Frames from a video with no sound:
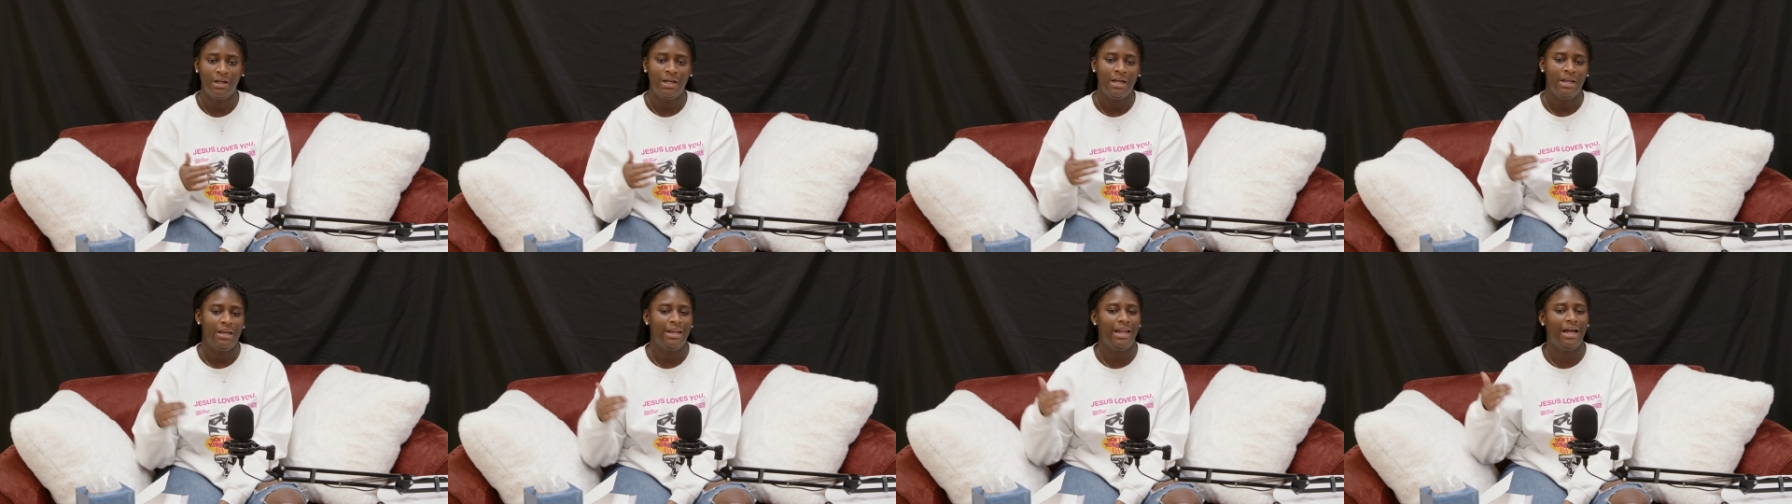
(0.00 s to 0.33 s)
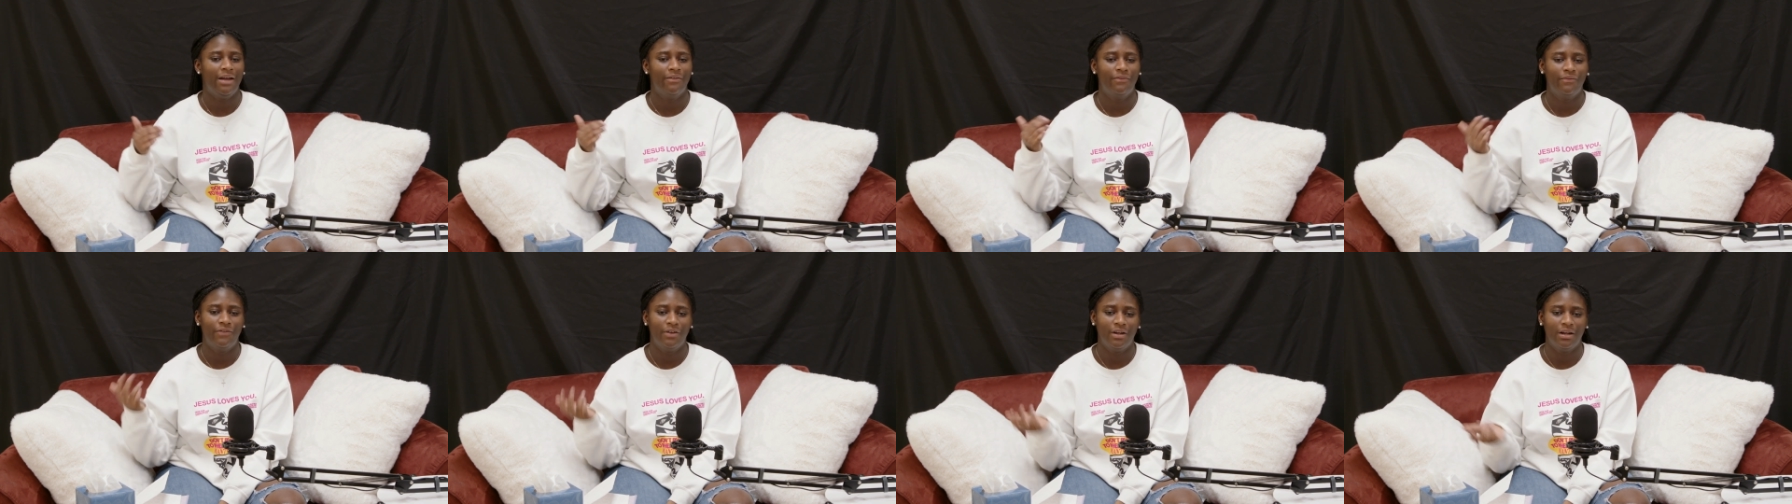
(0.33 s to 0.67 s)
not
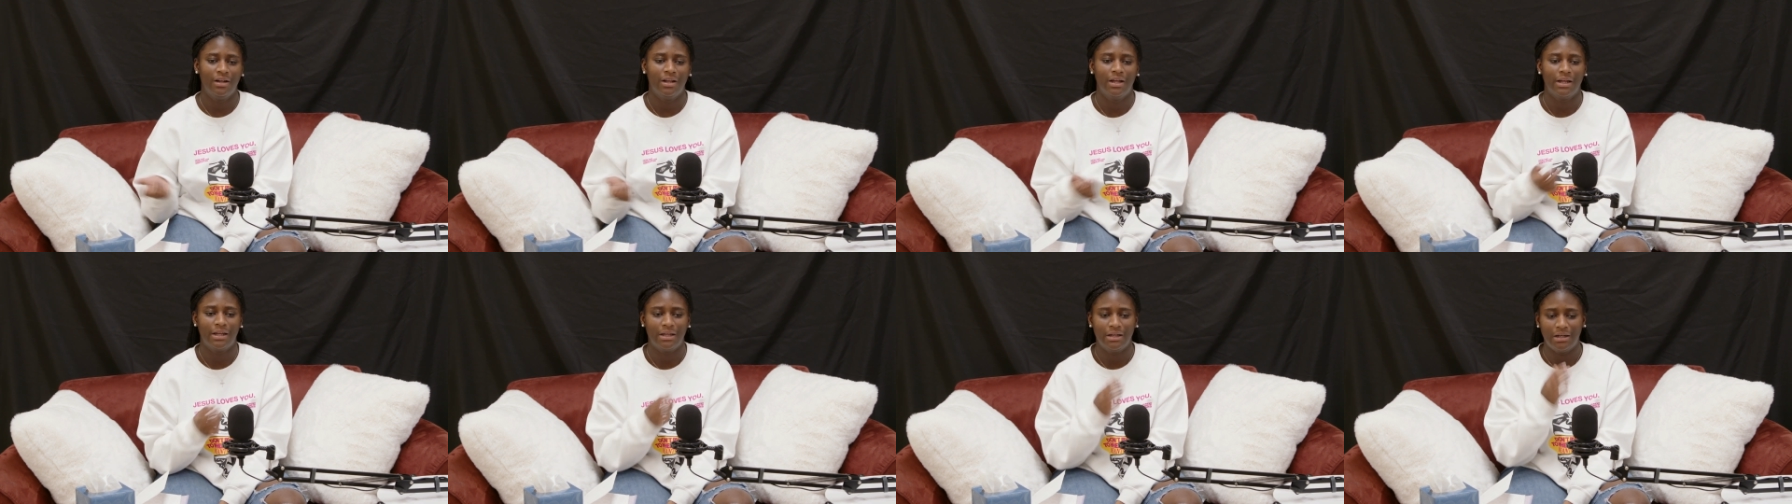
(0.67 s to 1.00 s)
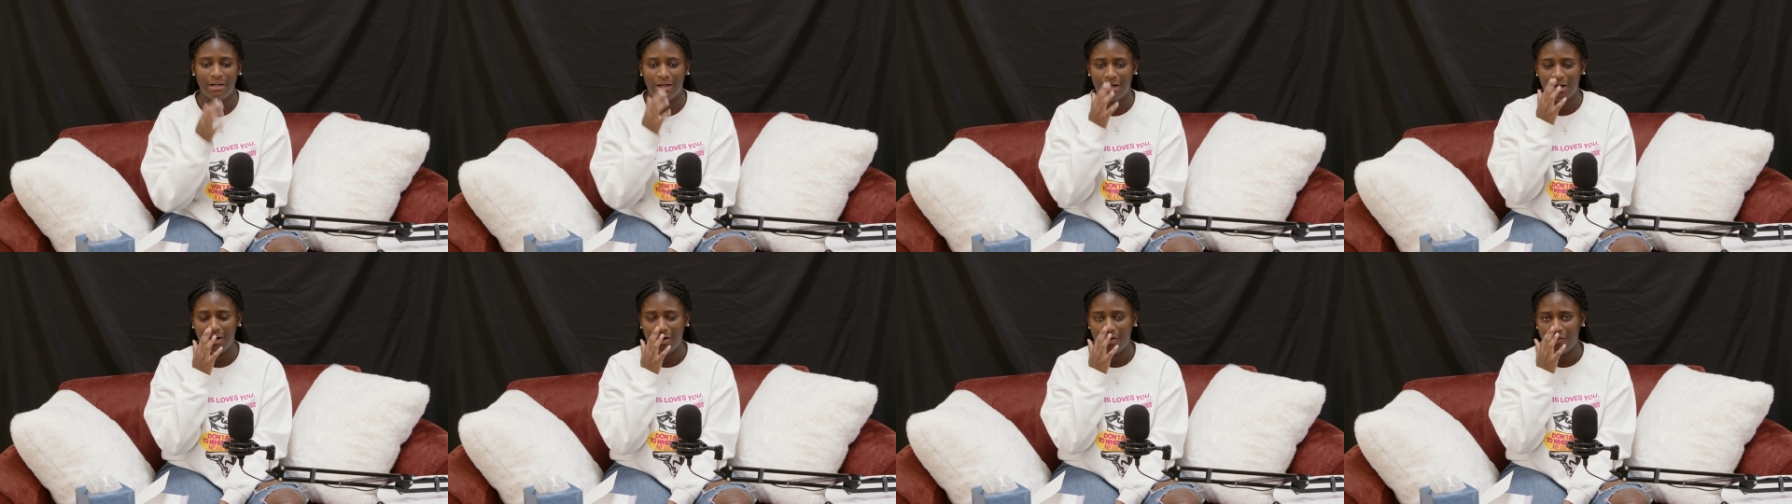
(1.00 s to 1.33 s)
feeling like
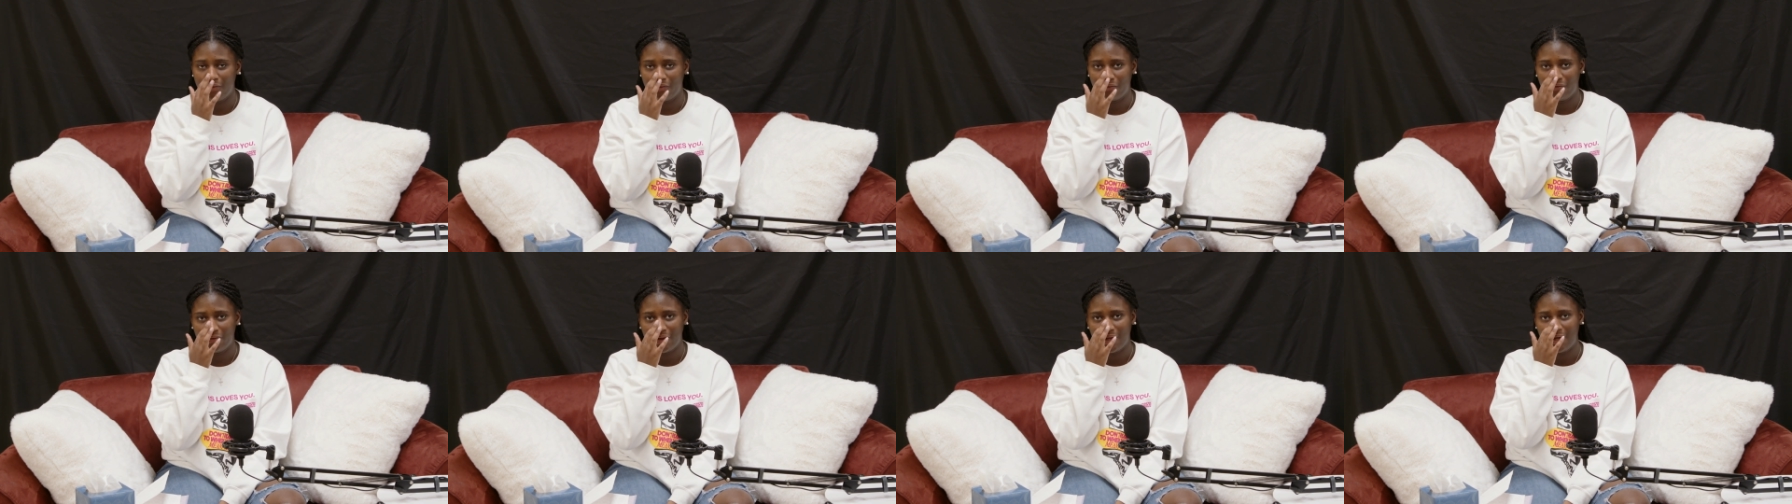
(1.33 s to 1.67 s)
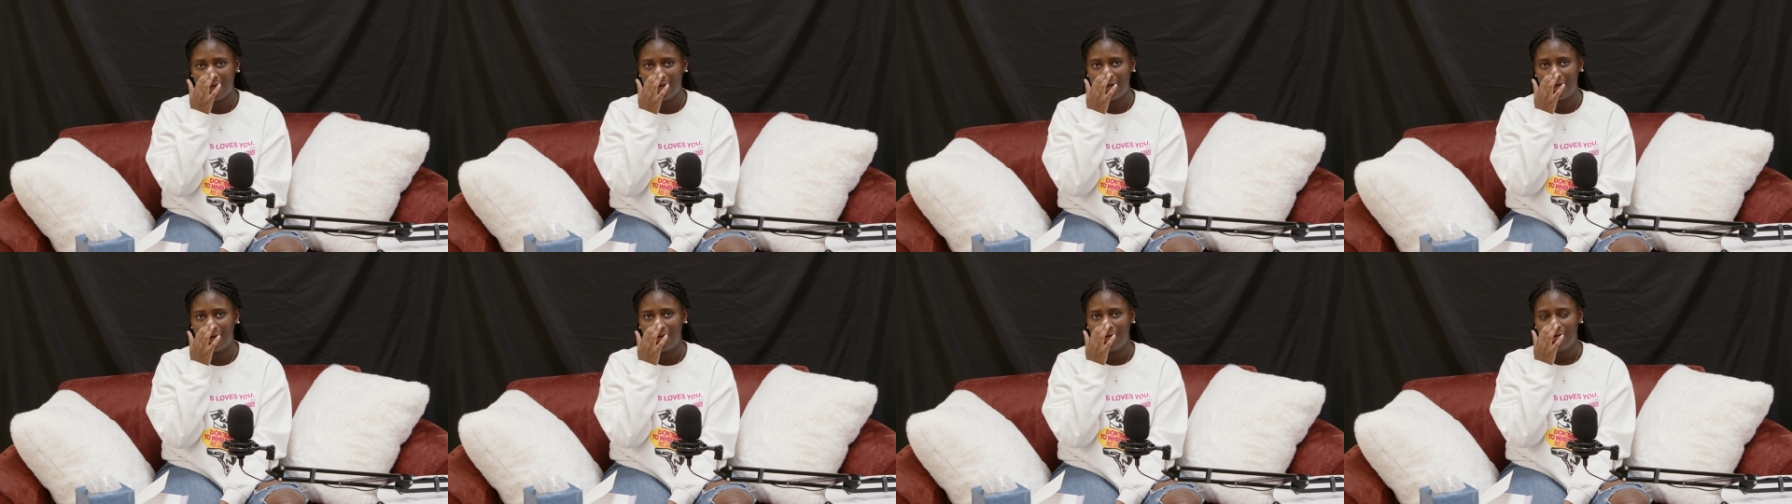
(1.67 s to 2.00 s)
enough,
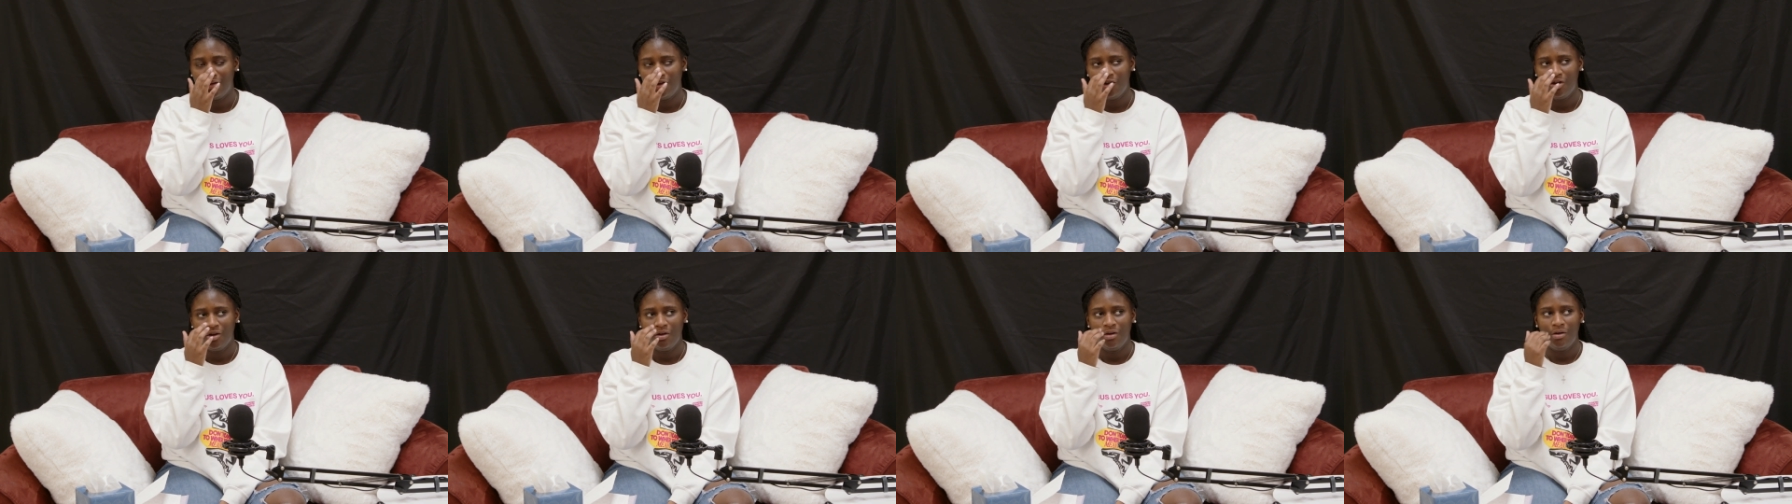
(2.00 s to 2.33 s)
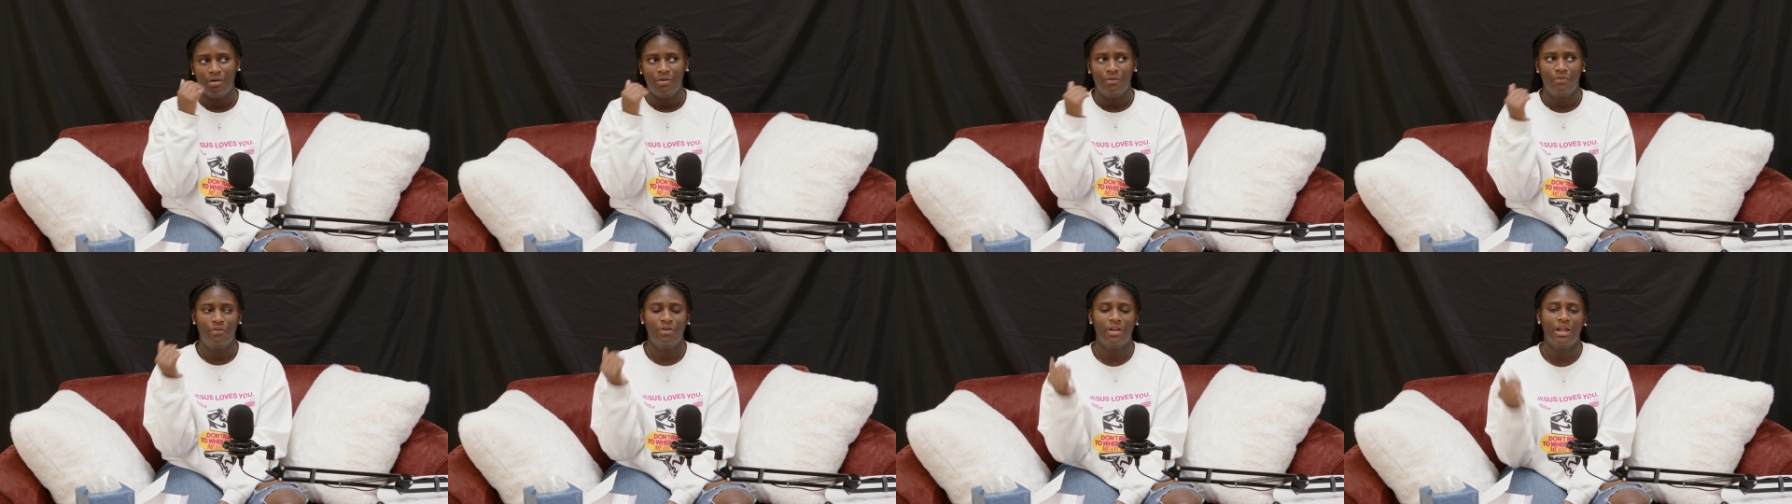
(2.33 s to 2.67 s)
not
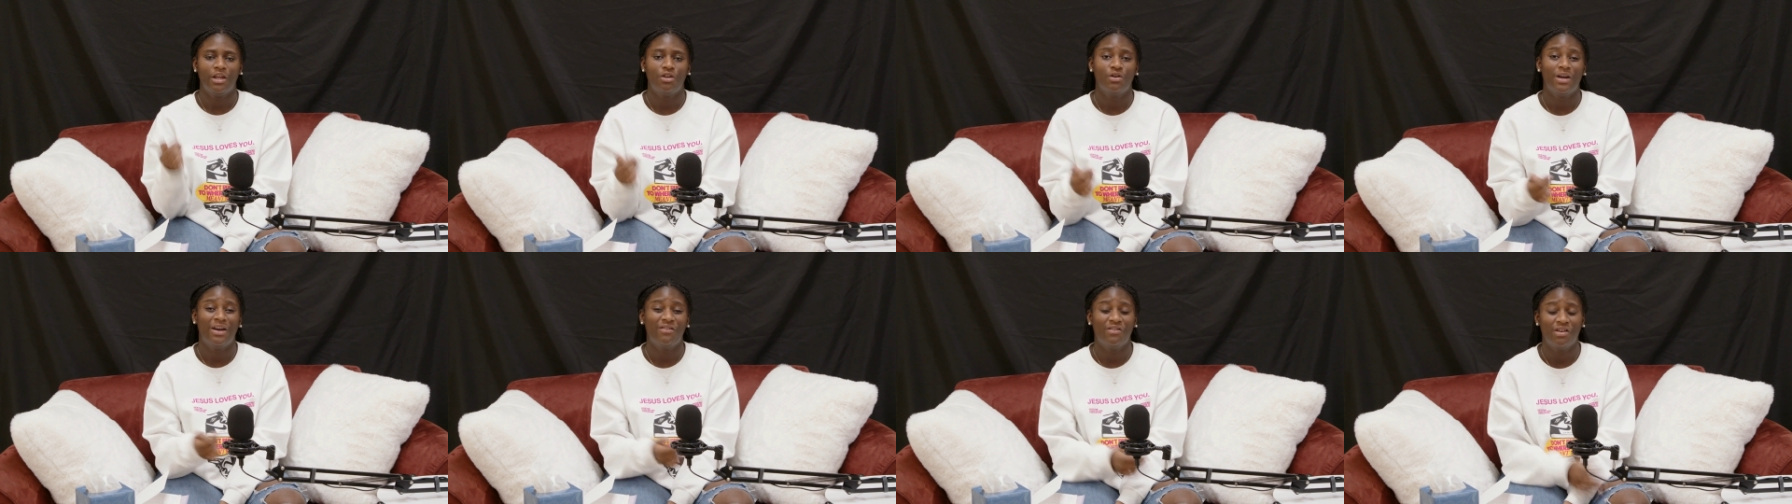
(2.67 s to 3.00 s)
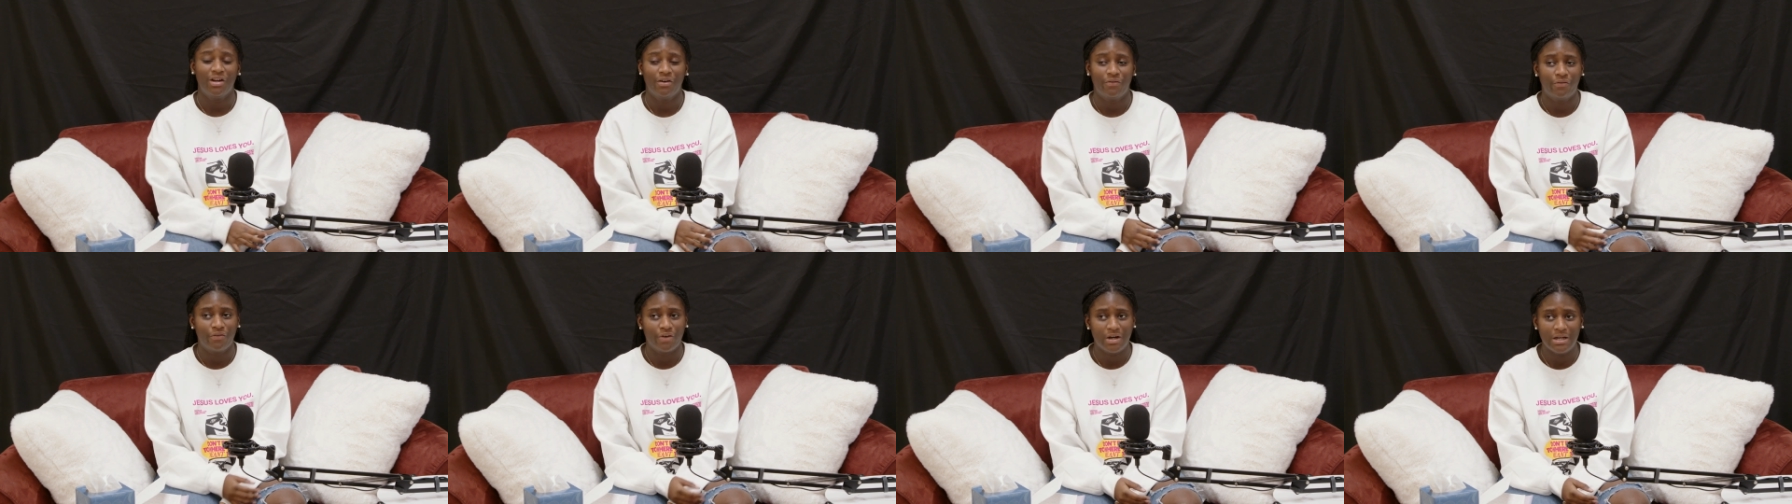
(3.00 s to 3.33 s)
feeling like you have enough
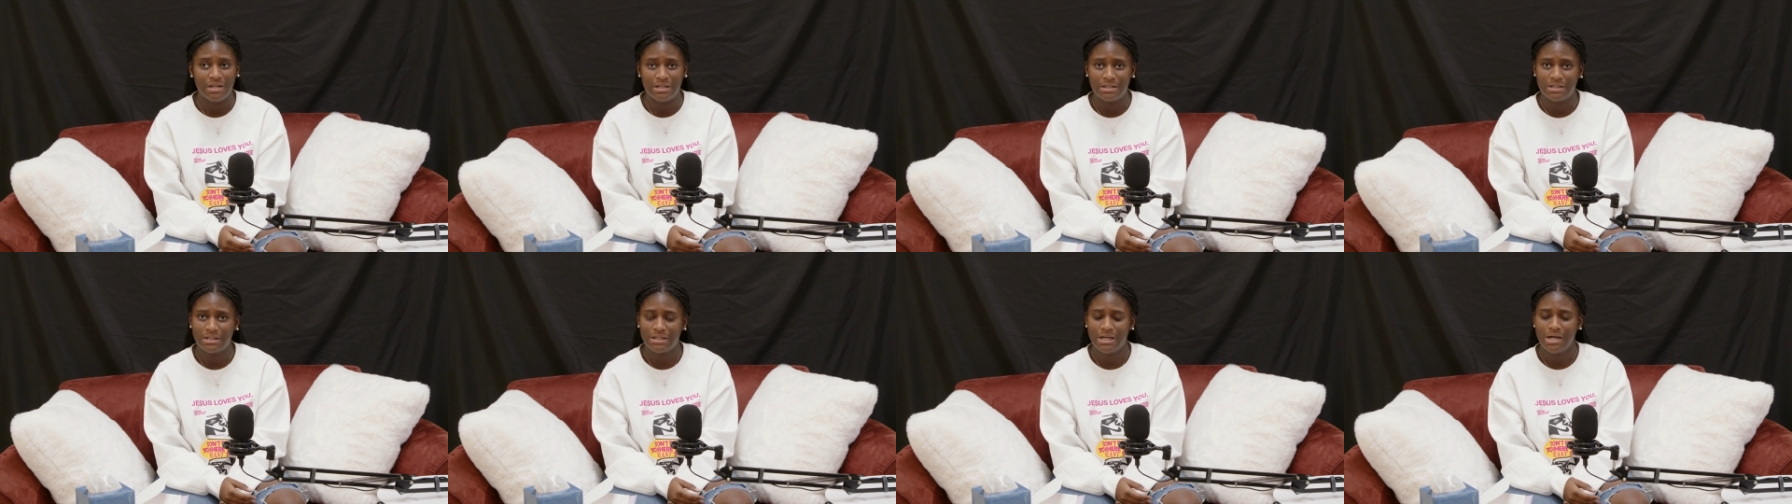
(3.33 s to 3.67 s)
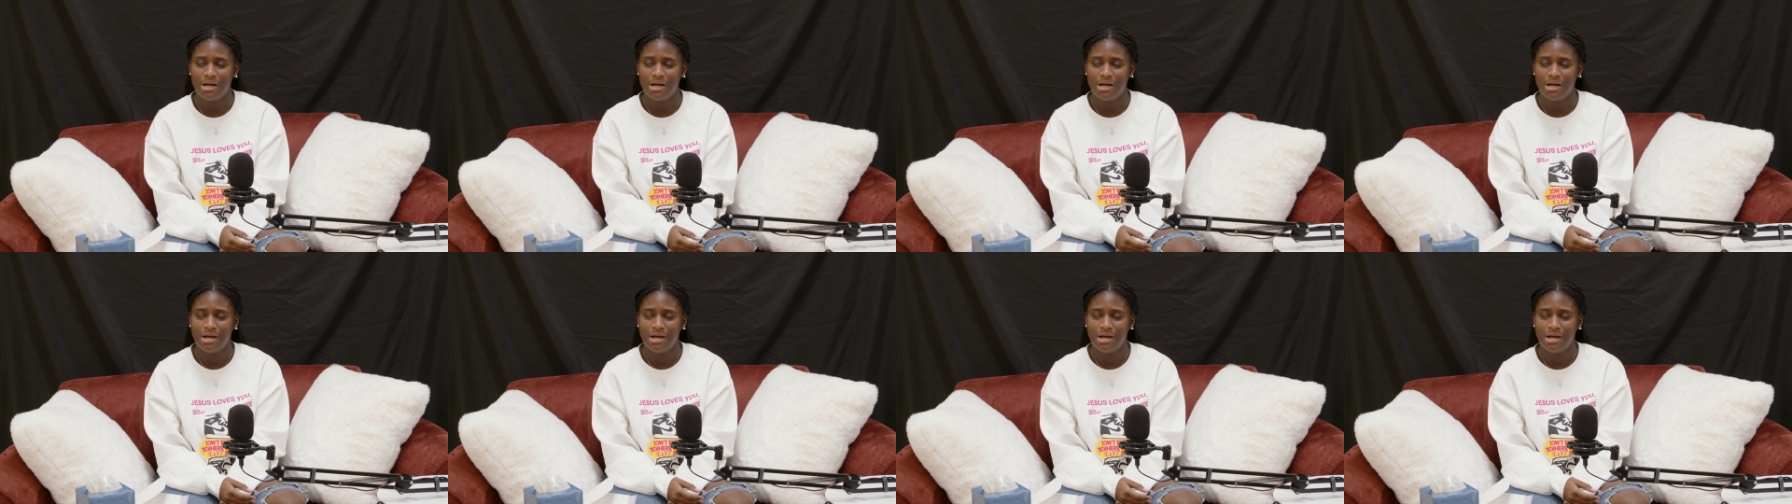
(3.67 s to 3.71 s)
friends.